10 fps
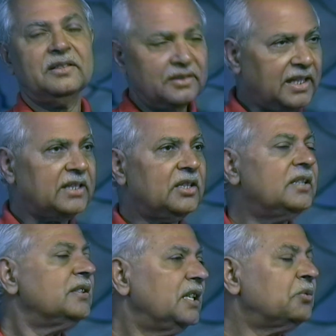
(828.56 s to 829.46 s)
that
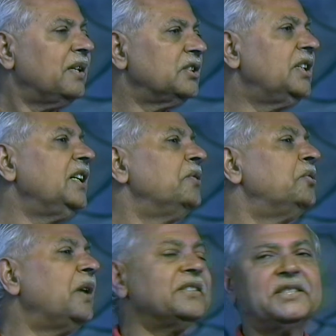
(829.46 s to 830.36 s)
it was he who
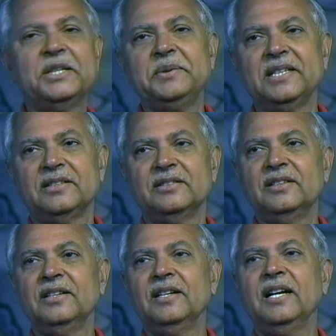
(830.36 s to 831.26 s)
was giving.
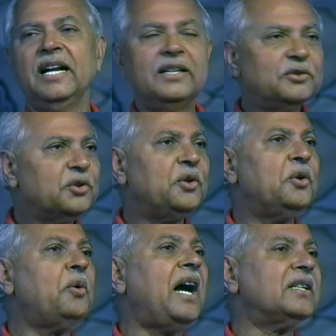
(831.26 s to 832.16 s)
So
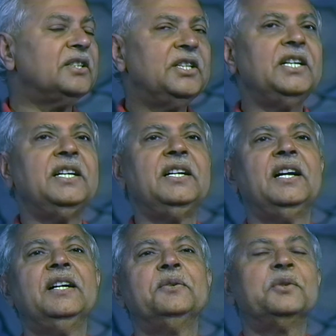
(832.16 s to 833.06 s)
what he
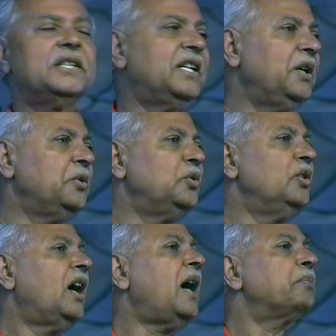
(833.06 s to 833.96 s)
would
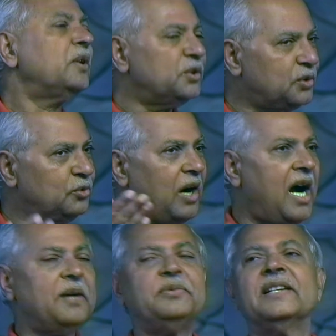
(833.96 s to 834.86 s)
give, of course, to
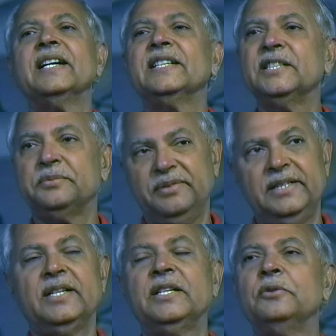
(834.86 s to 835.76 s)
offer at his
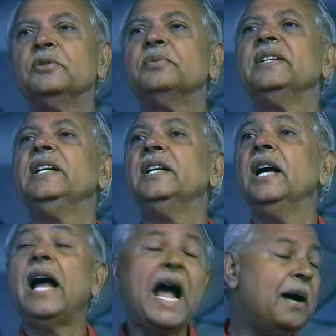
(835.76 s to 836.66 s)
feet, they would feel
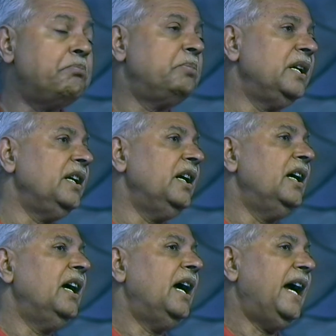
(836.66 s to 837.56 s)
happy
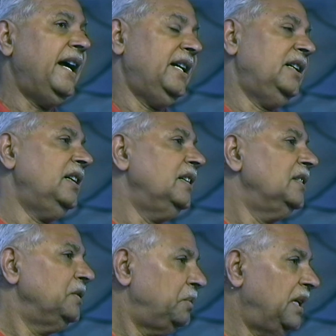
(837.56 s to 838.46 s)
and
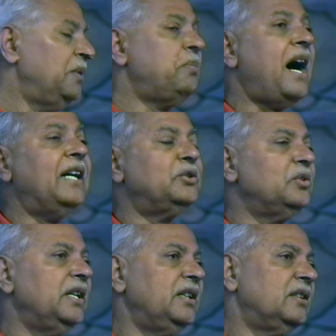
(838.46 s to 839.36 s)
very
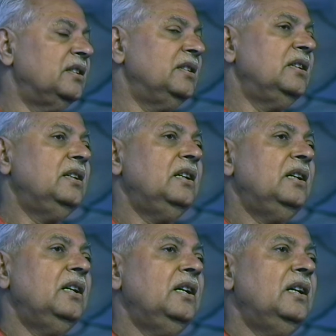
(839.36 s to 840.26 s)
fortunate.
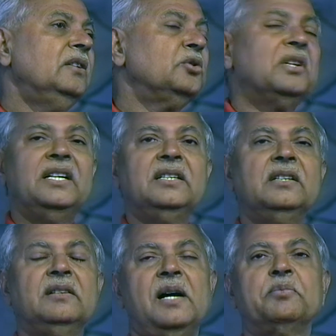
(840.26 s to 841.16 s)
So
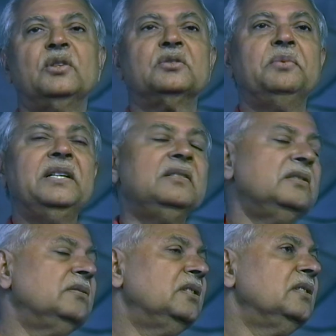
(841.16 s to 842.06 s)
then, of course,
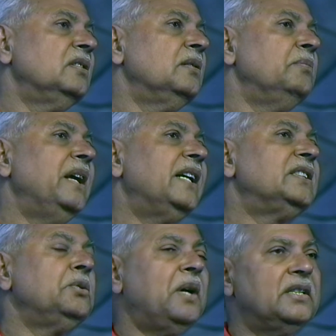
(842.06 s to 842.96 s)
when
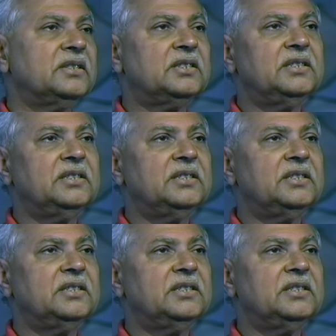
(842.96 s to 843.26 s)
Meherji was